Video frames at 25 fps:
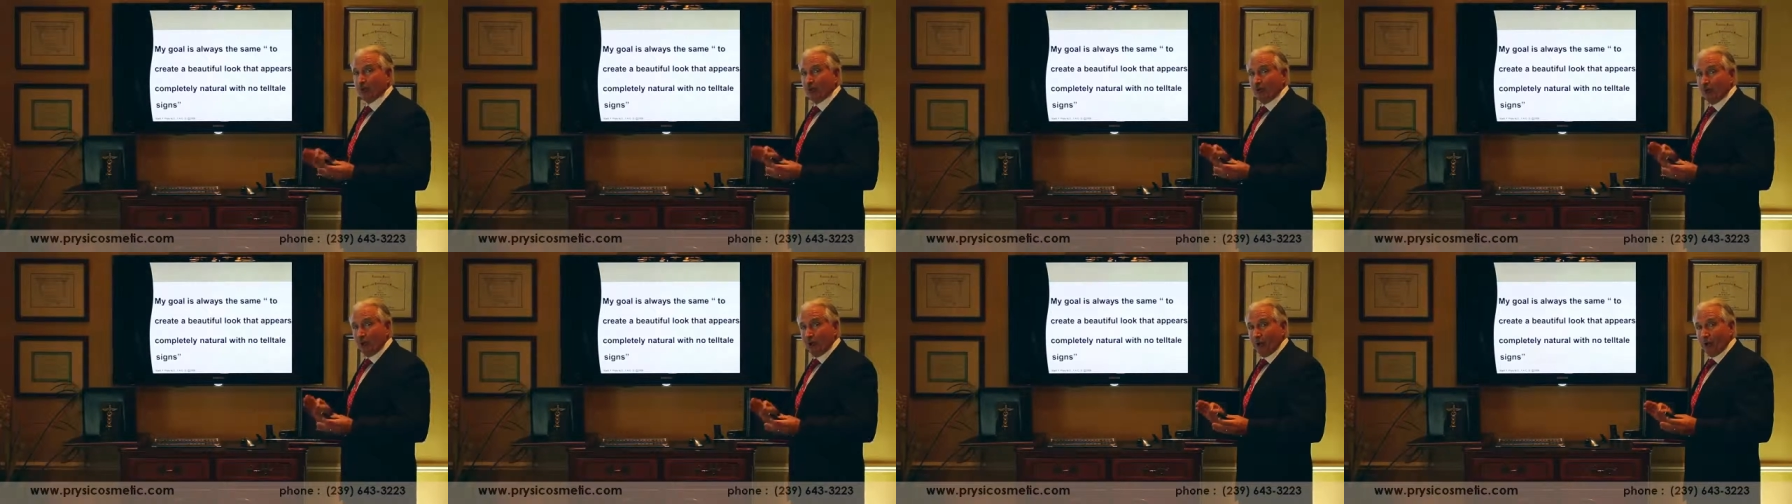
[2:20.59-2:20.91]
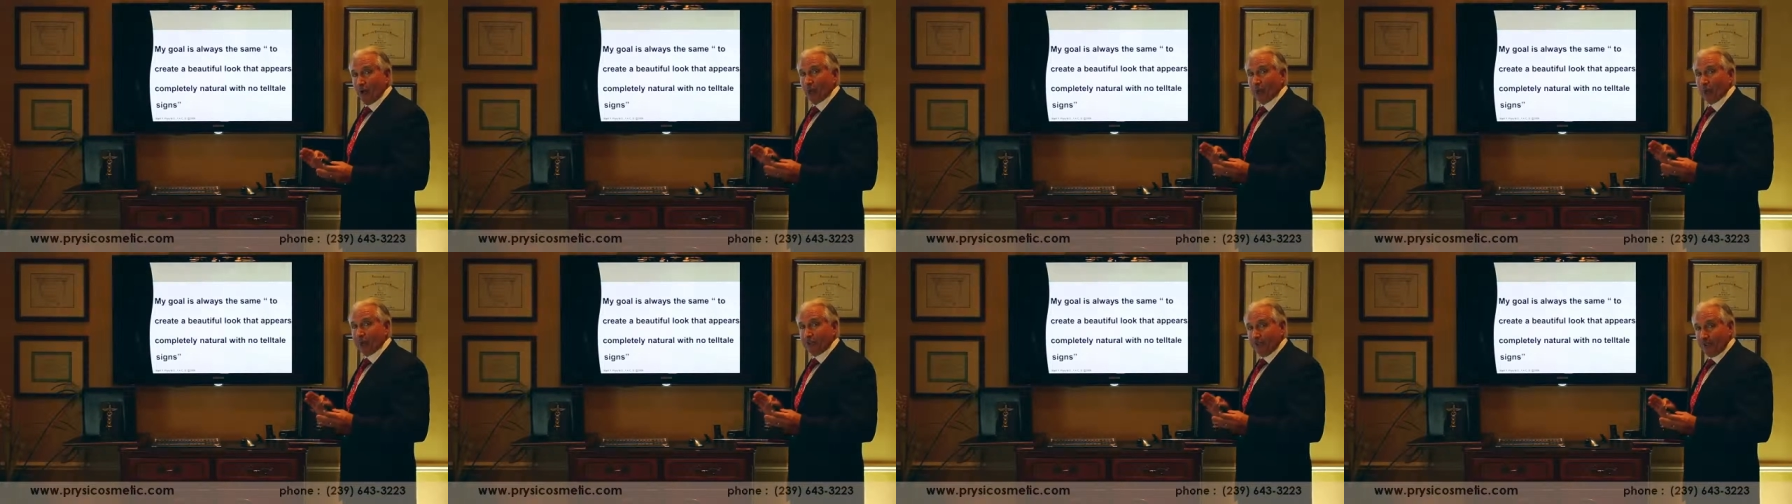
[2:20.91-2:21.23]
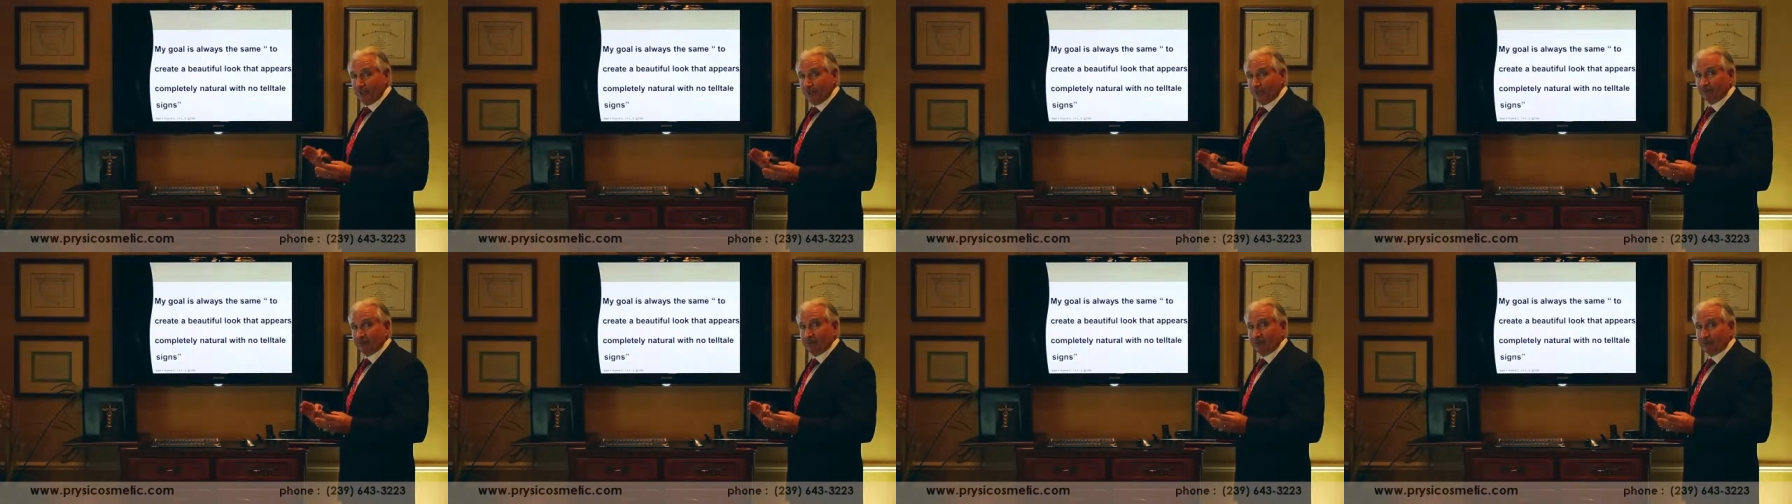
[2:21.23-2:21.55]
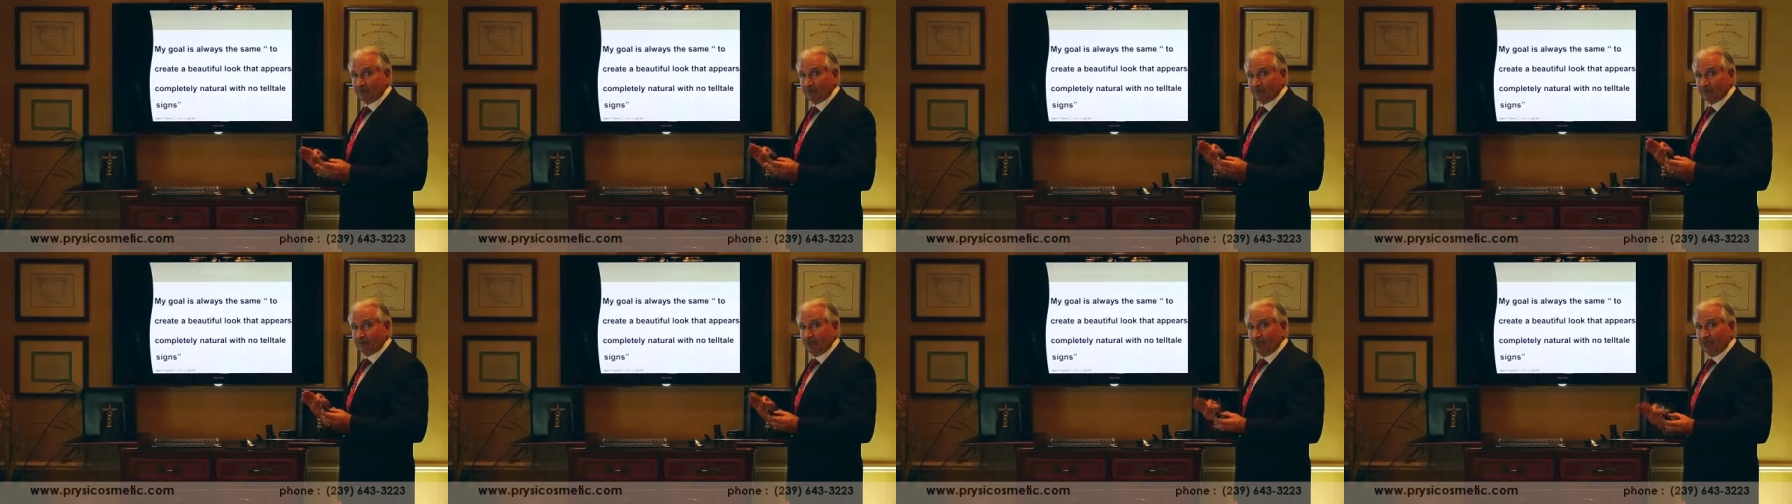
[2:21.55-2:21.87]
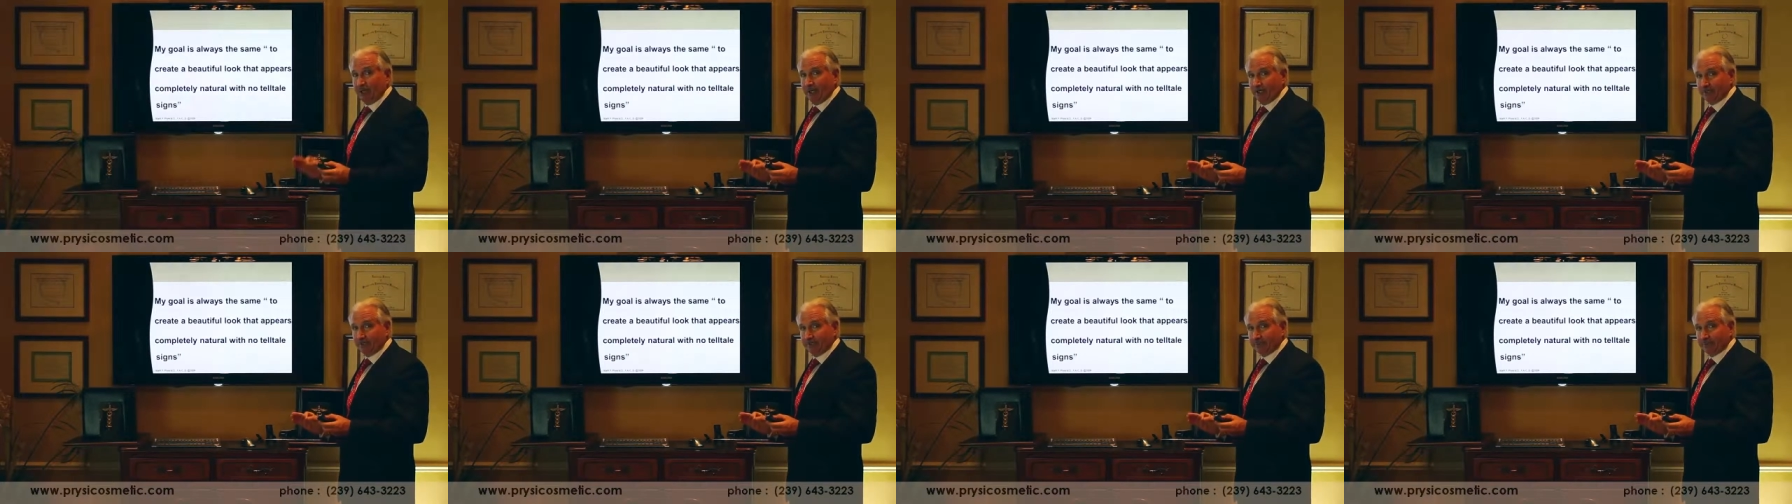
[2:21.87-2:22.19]
no telltale
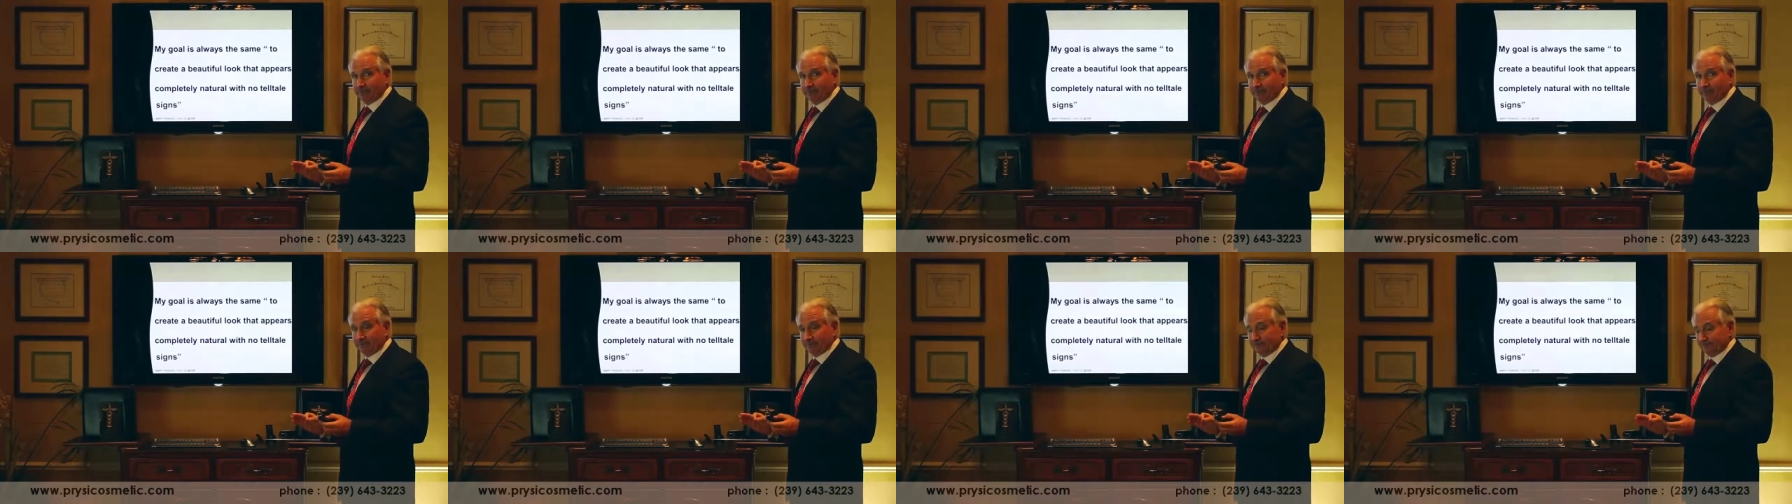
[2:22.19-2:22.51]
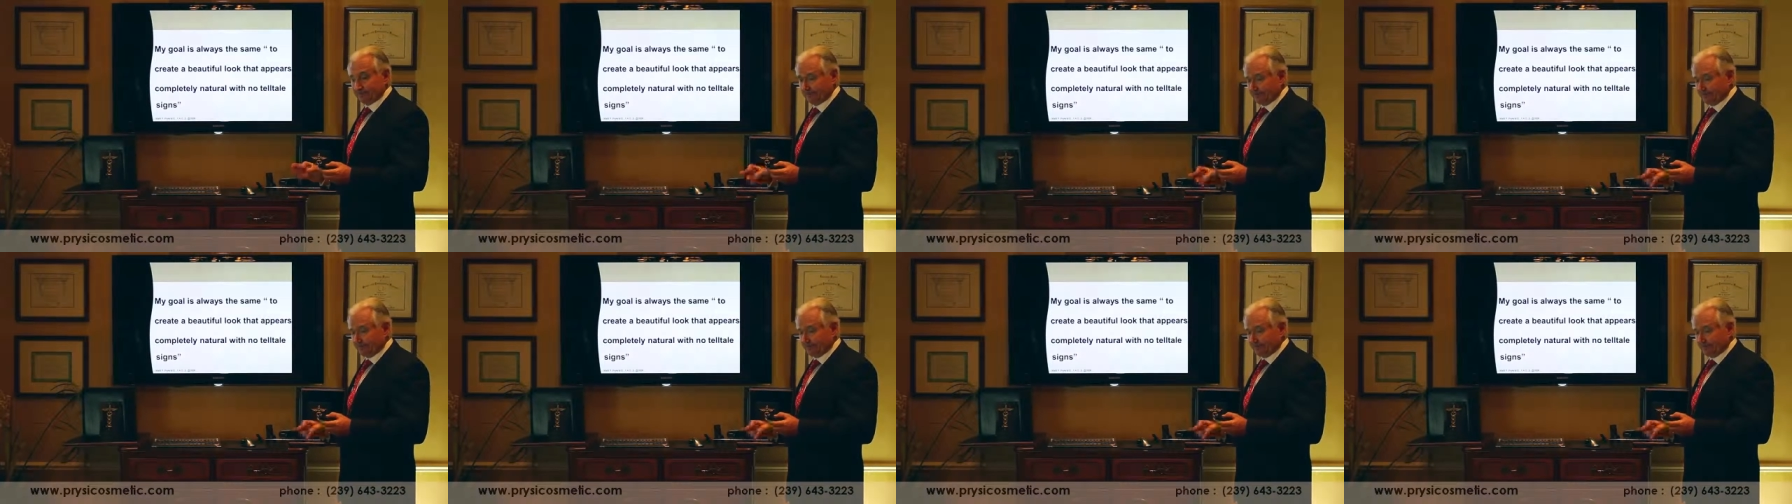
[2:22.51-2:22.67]
signs.